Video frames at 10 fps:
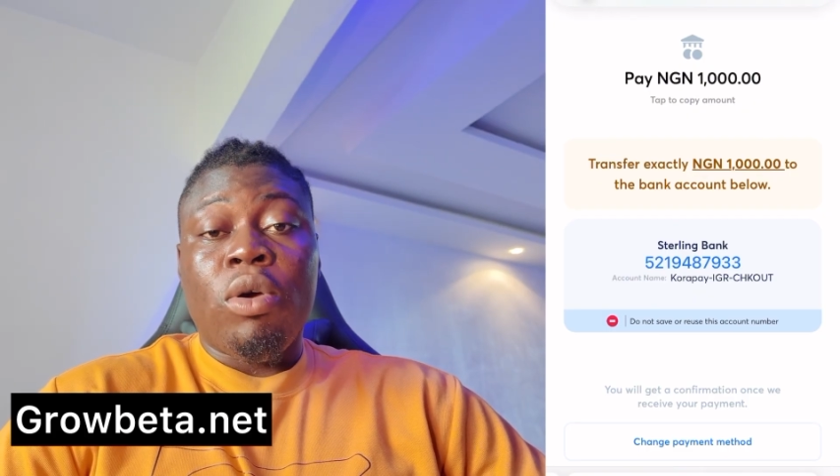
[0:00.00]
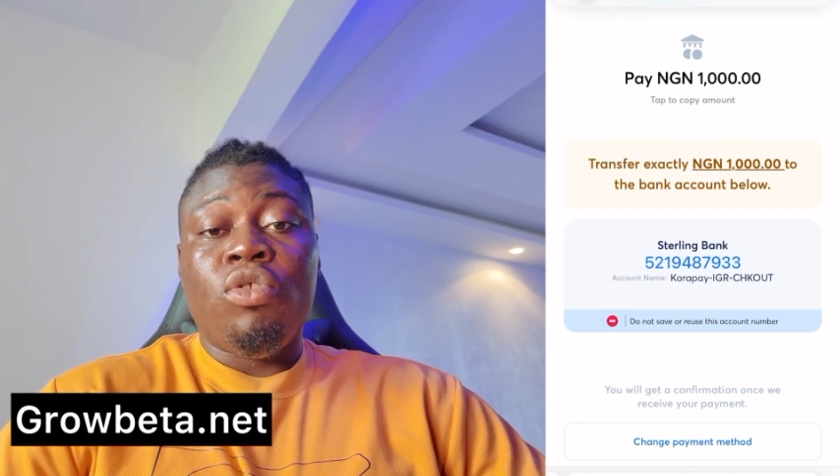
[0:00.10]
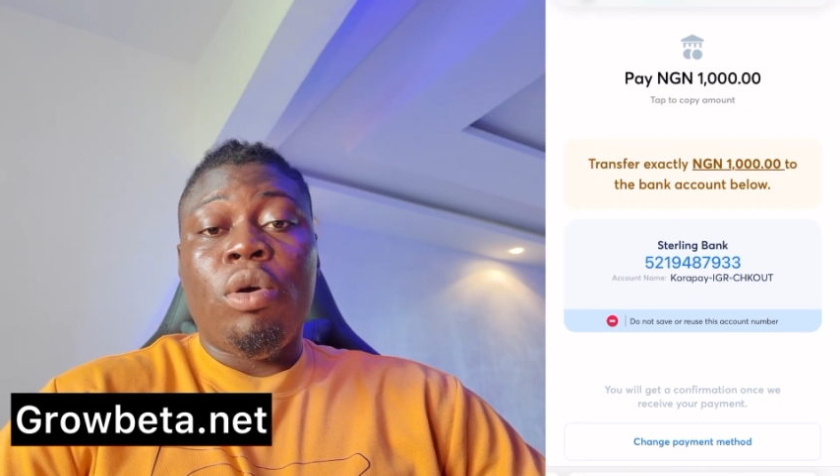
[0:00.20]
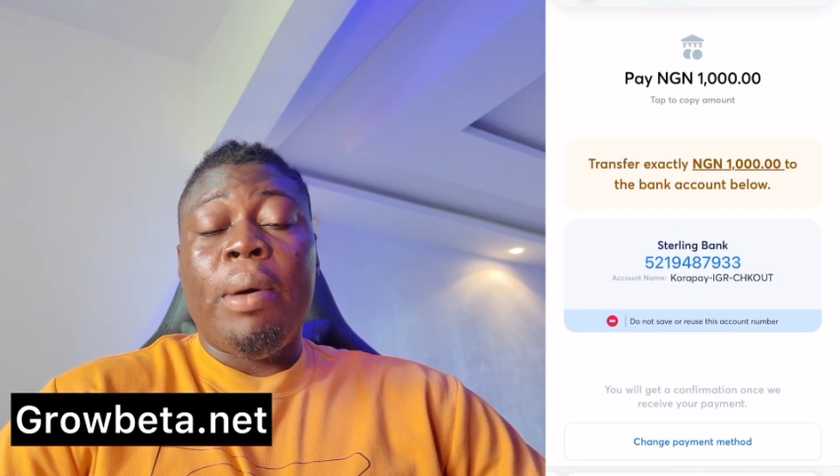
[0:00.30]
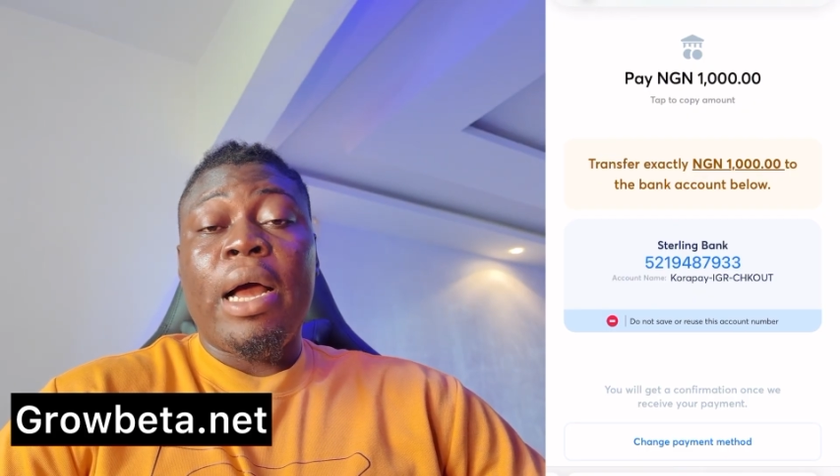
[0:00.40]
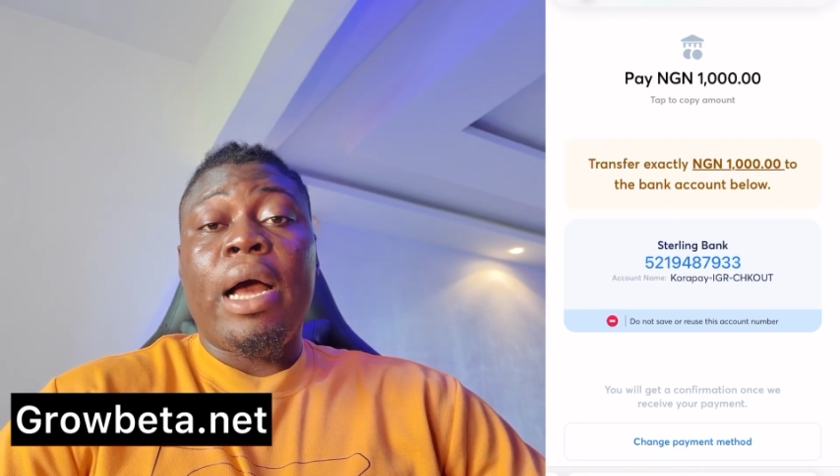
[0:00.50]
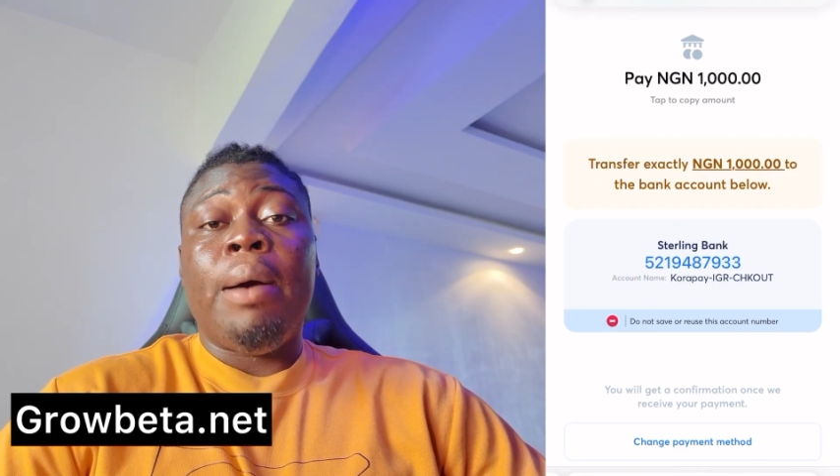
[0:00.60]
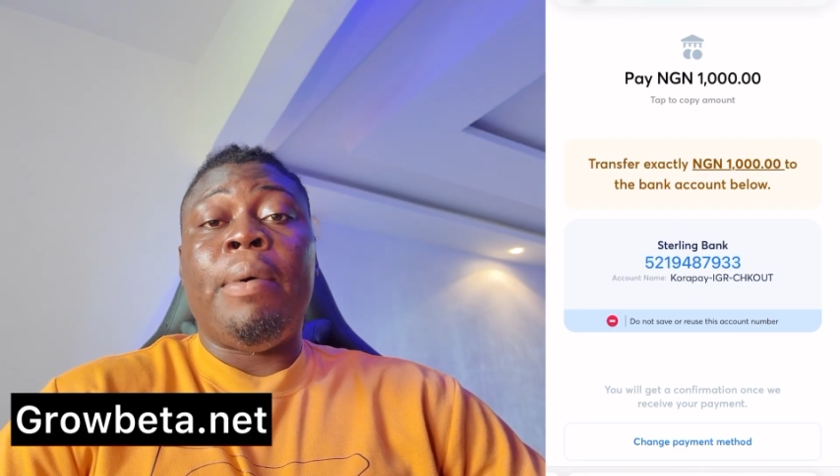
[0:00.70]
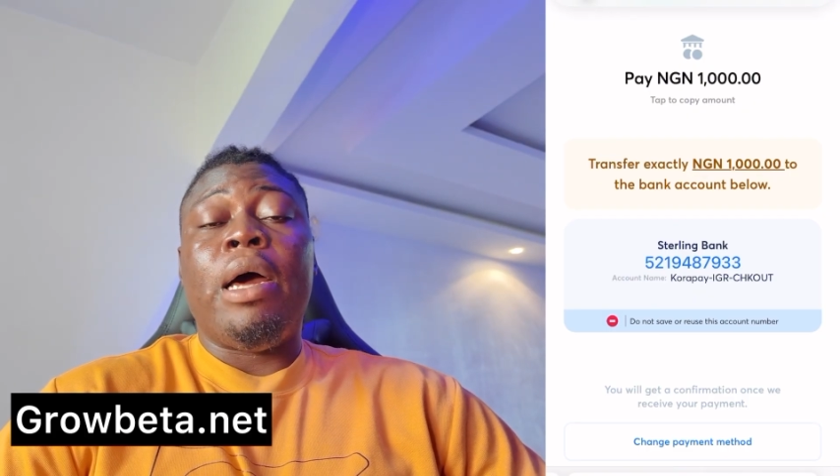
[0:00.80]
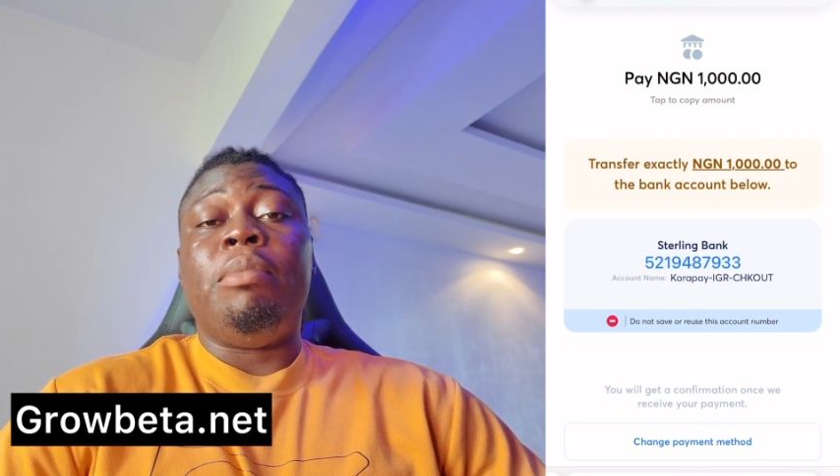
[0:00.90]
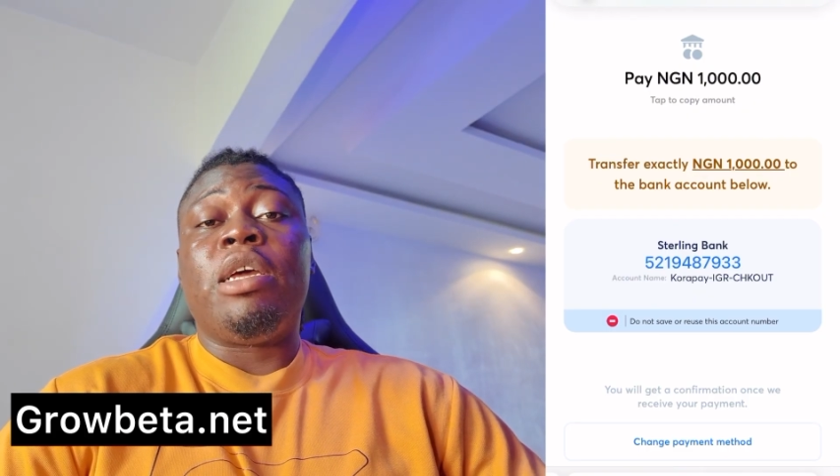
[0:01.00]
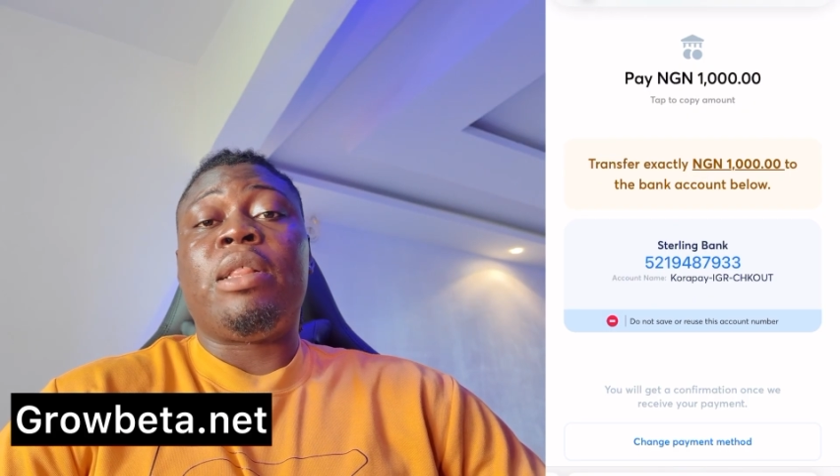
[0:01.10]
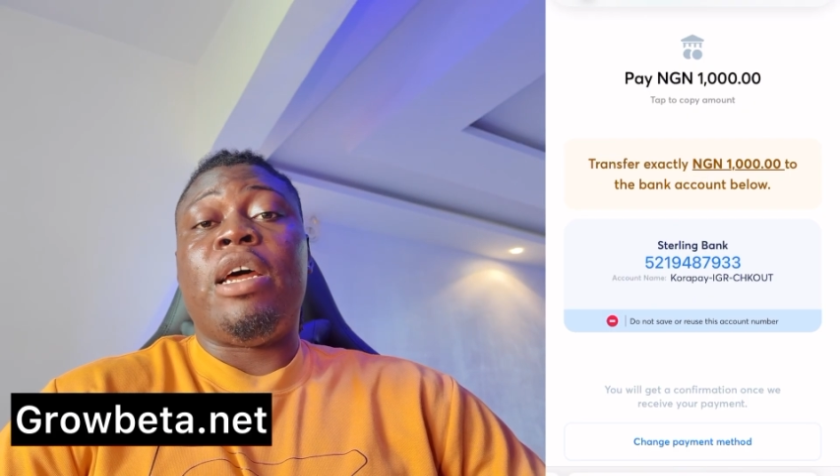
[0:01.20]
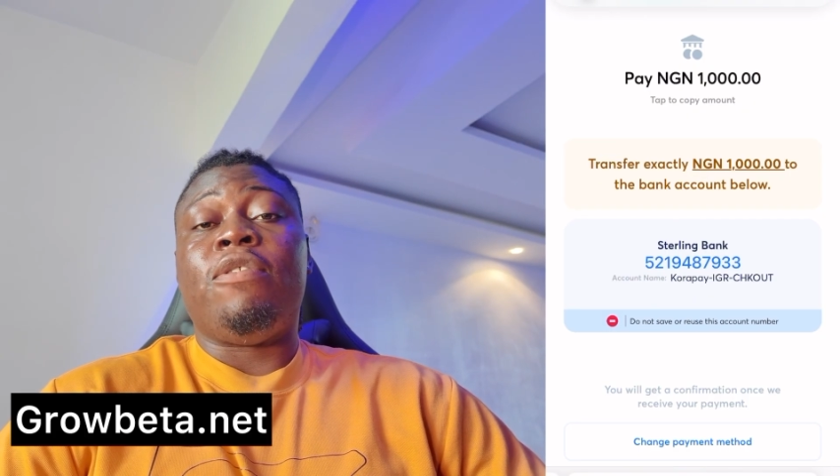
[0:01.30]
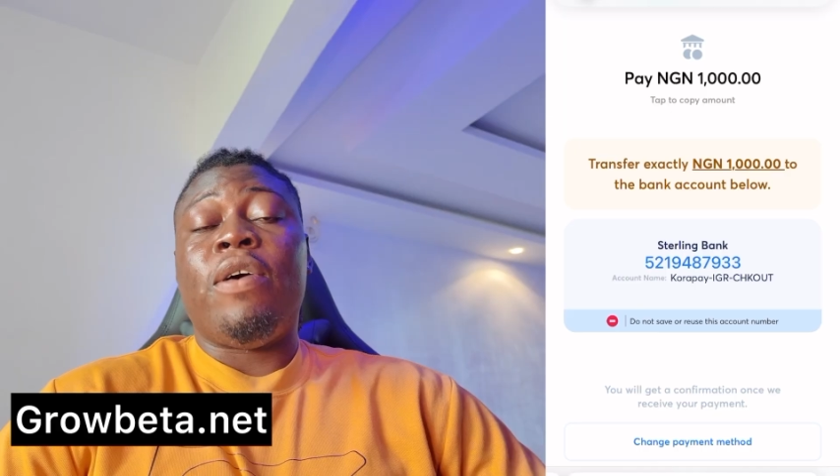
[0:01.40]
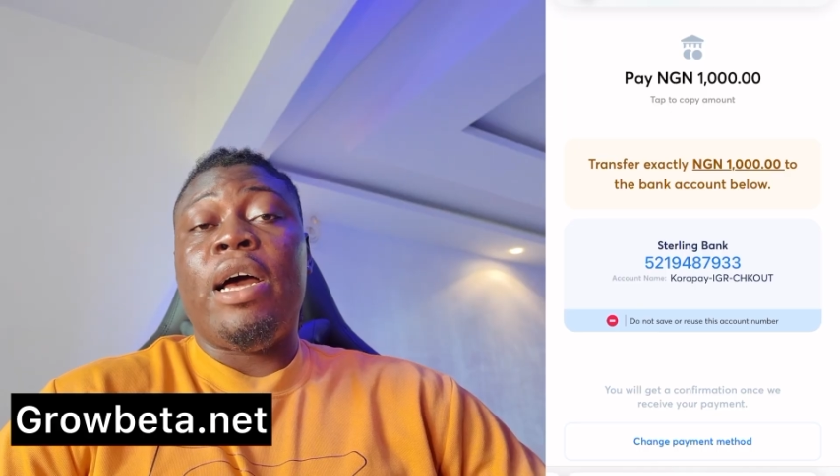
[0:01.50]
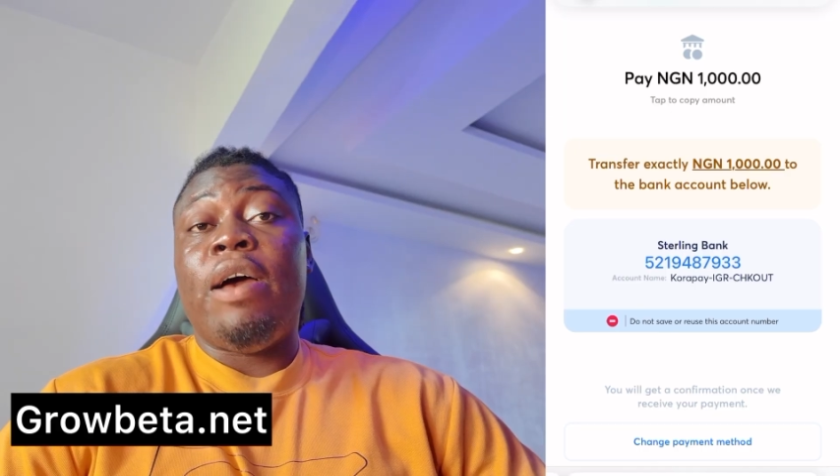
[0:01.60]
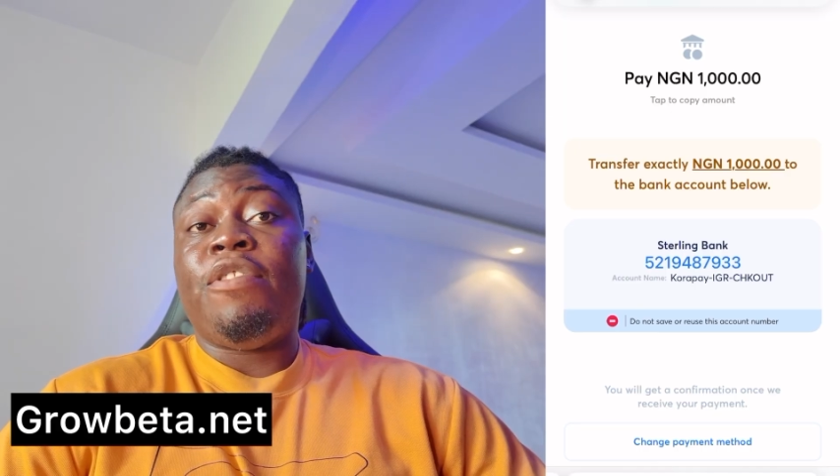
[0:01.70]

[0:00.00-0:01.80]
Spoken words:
go to your bank app and make transfer.